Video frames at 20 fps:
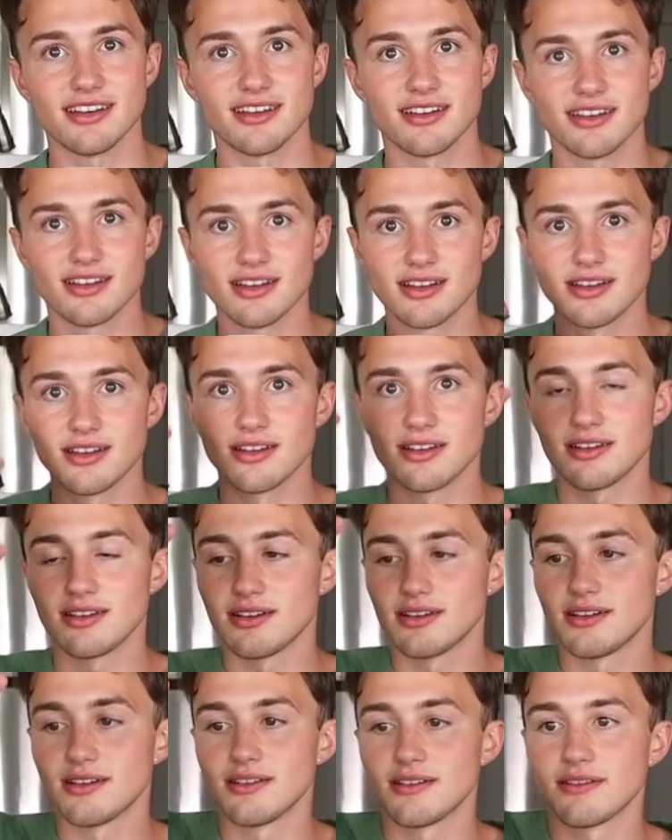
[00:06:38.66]
When you're drinking
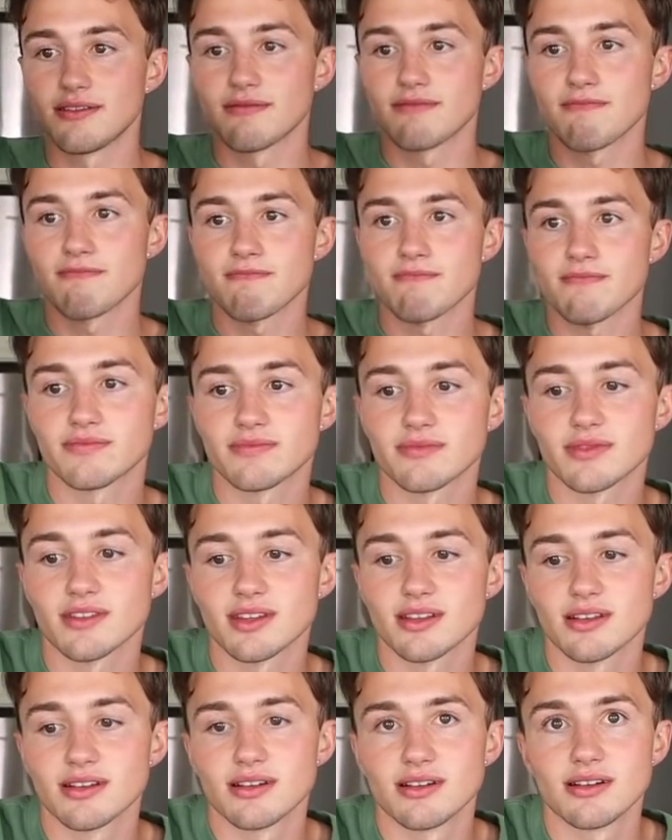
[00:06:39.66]
it, it's sort of like, why are you
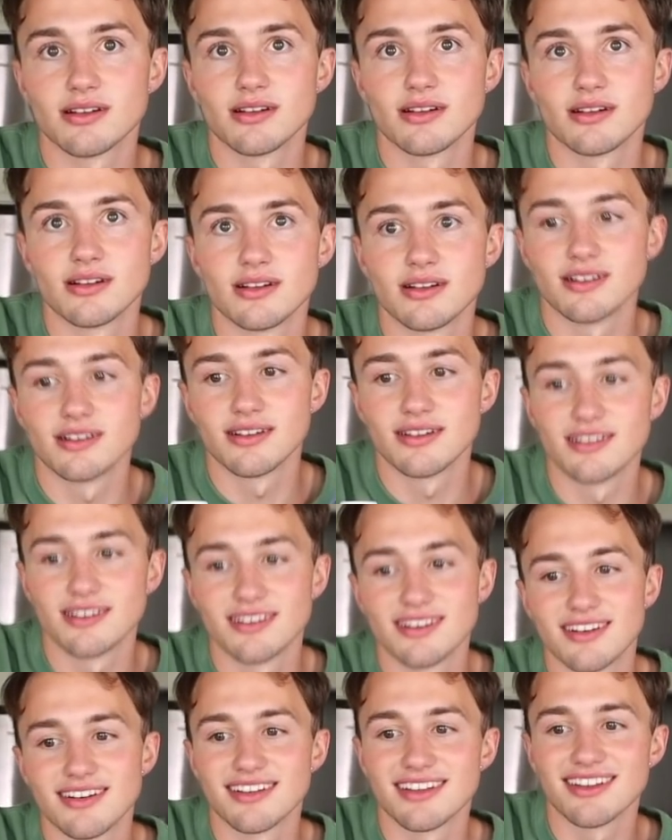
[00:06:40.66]
trying to act like you were drinking
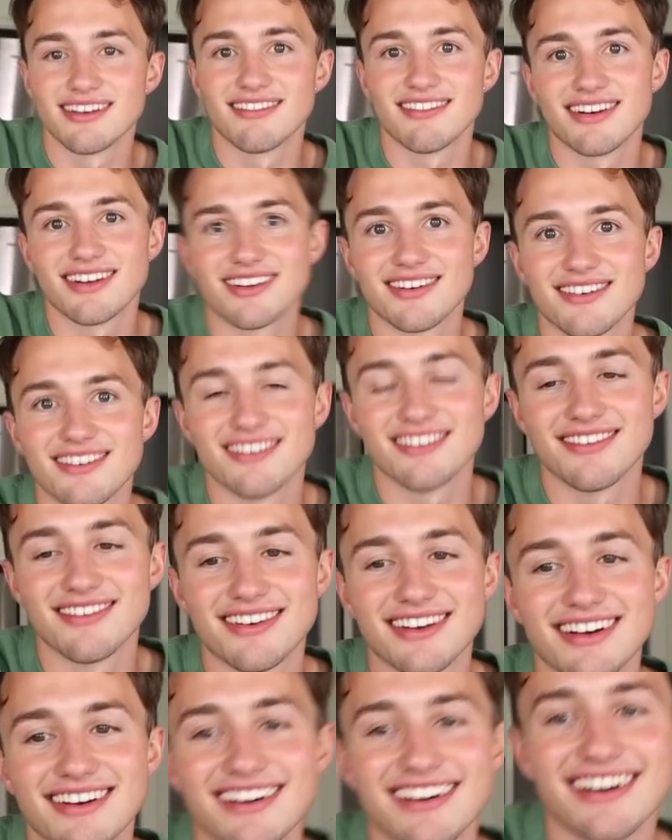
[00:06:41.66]
sparkling water before you
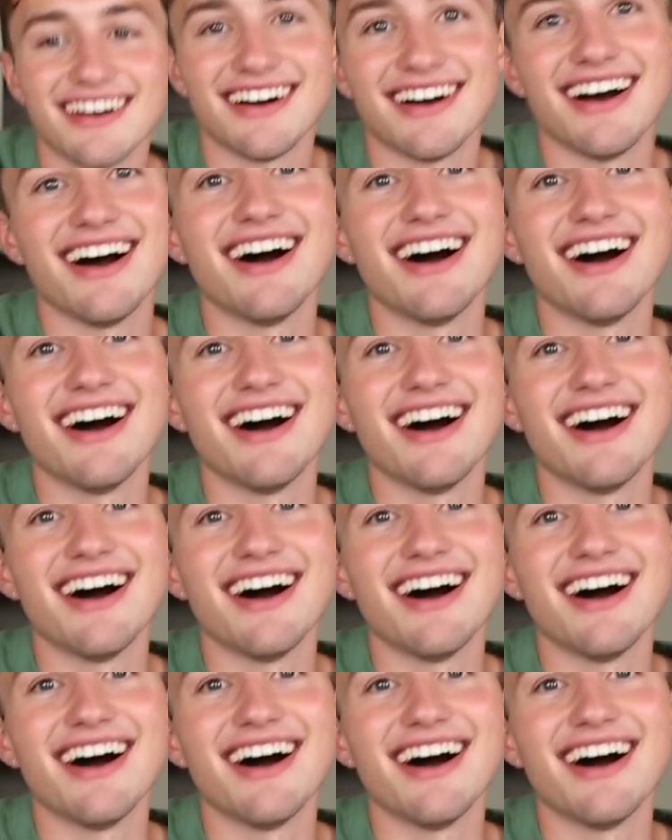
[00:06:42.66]
came out here?